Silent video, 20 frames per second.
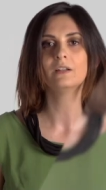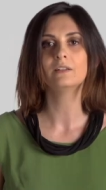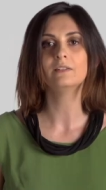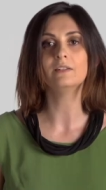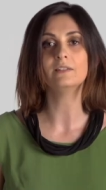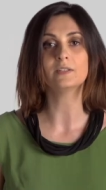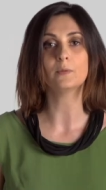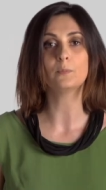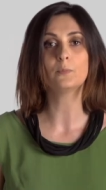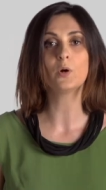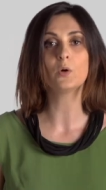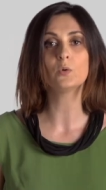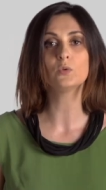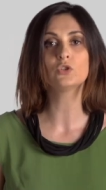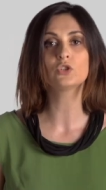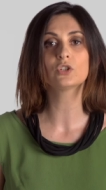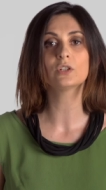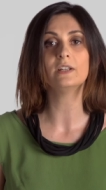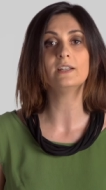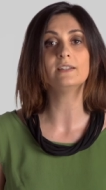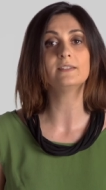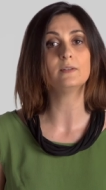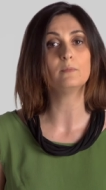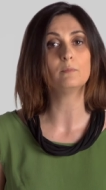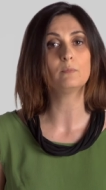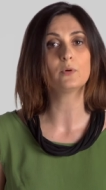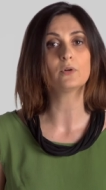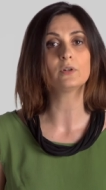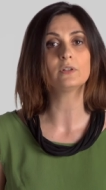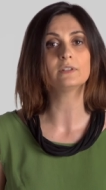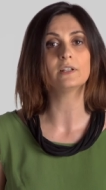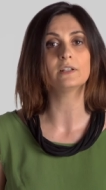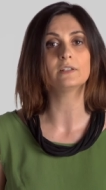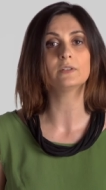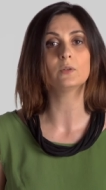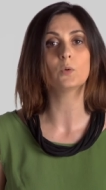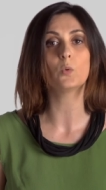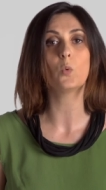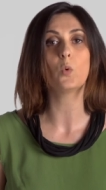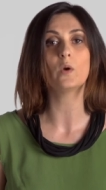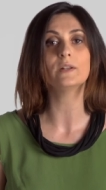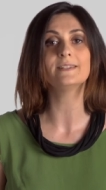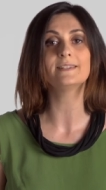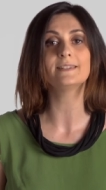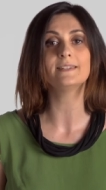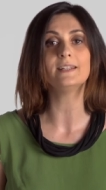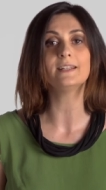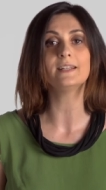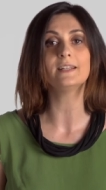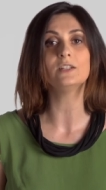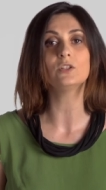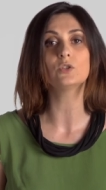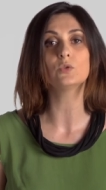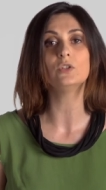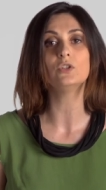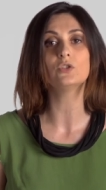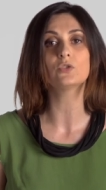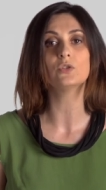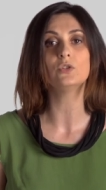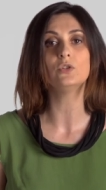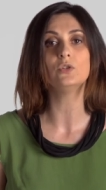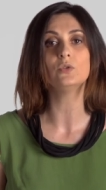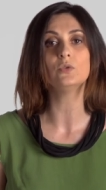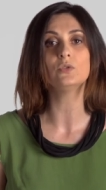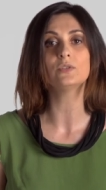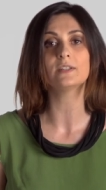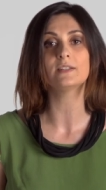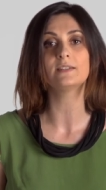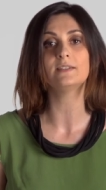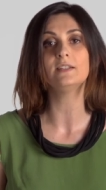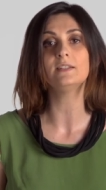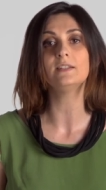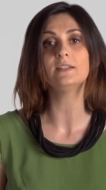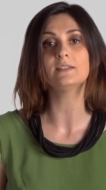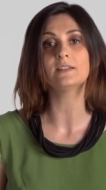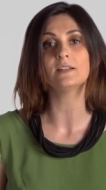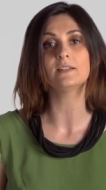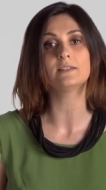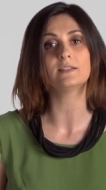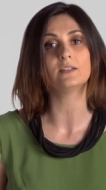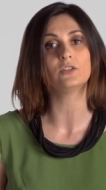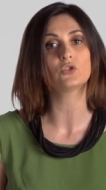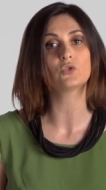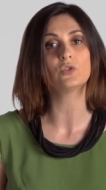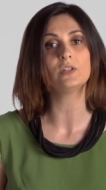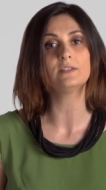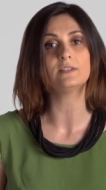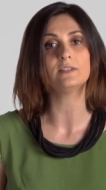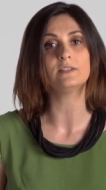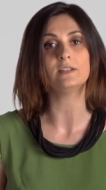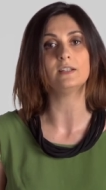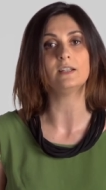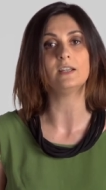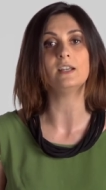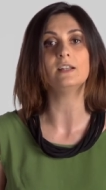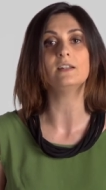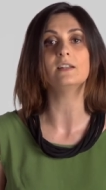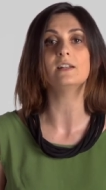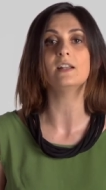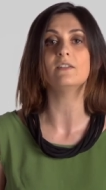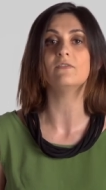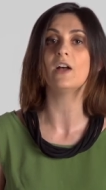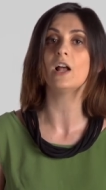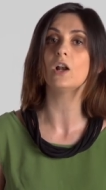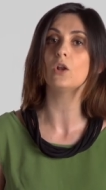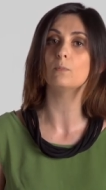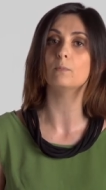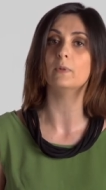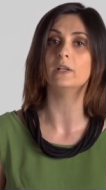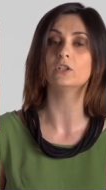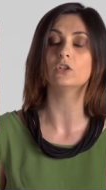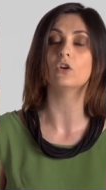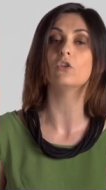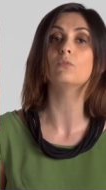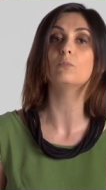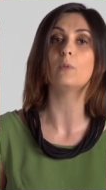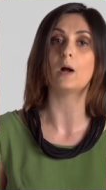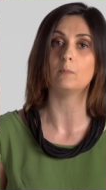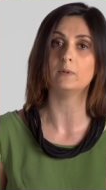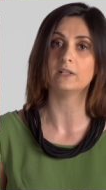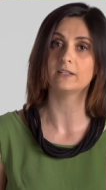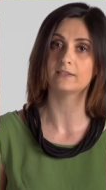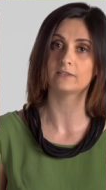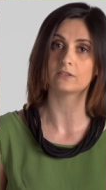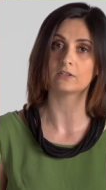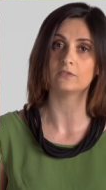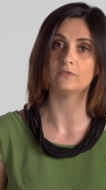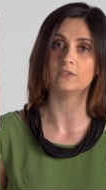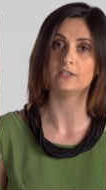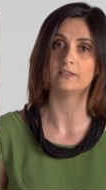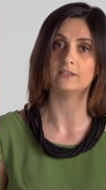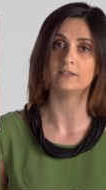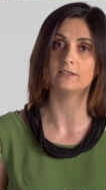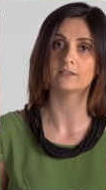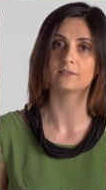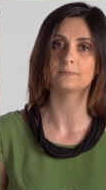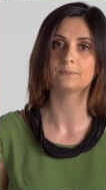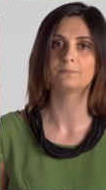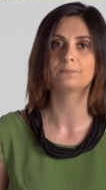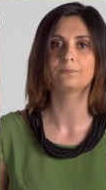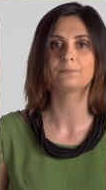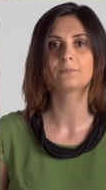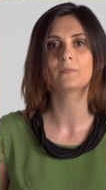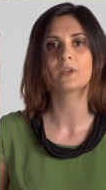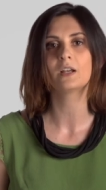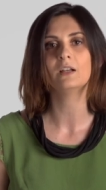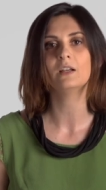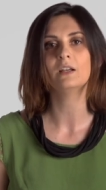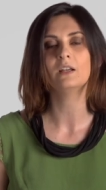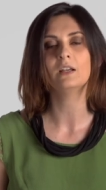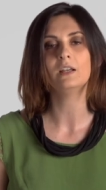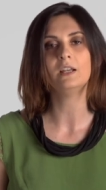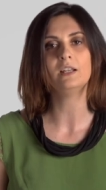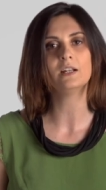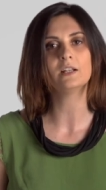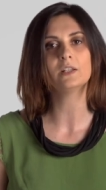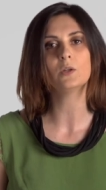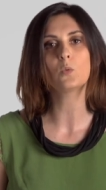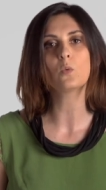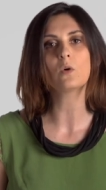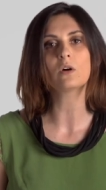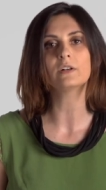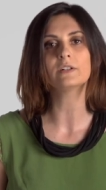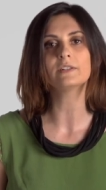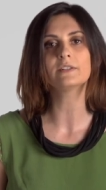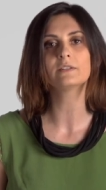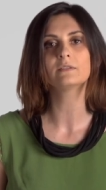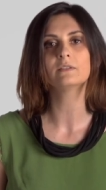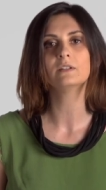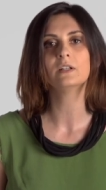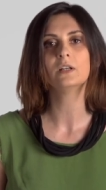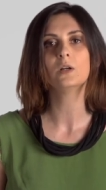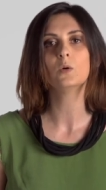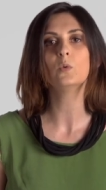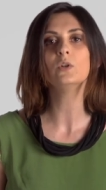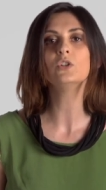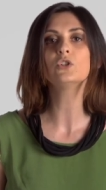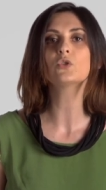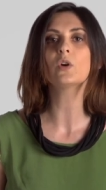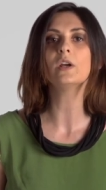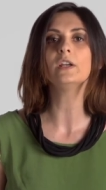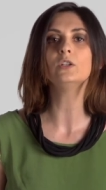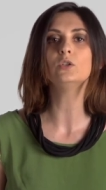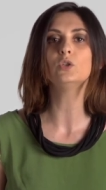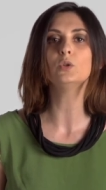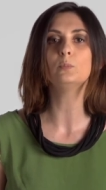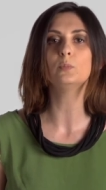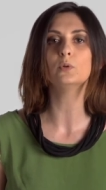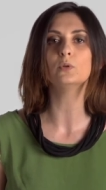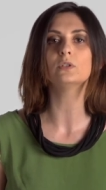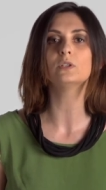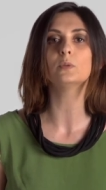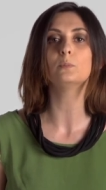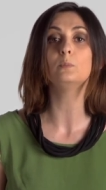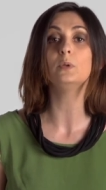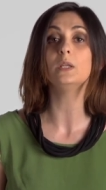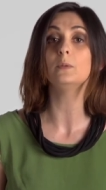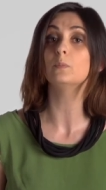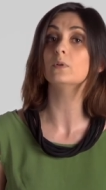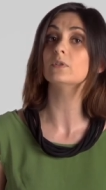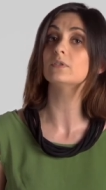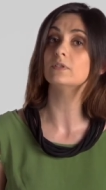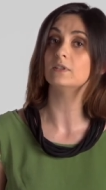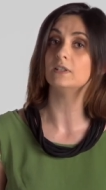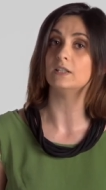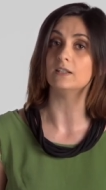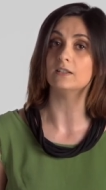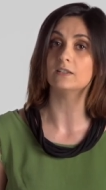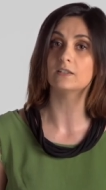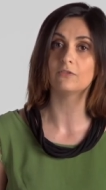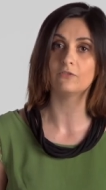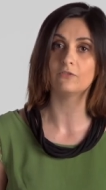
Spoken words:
This approach is important when seeking to introduce citizen centricity in the development of public services. In other words, when trying to put people's needs